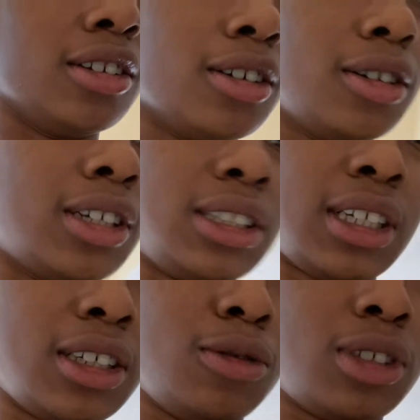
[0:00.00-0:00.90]
I
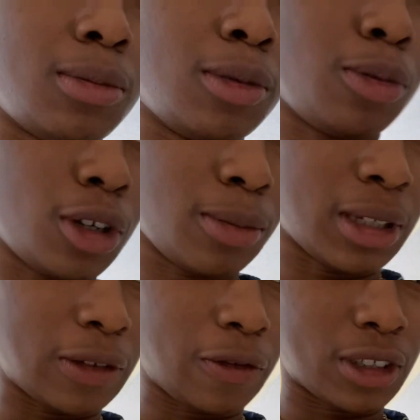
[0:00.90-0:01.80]
scheduled some
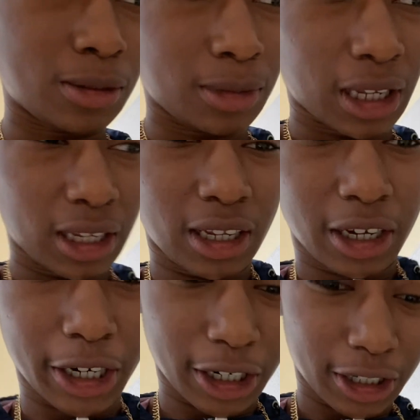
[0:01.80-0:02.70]
appointments for some
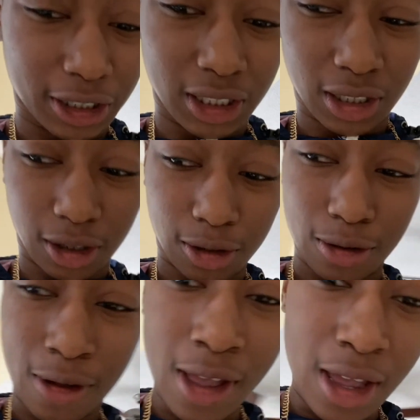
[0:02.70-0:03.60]
daycare, so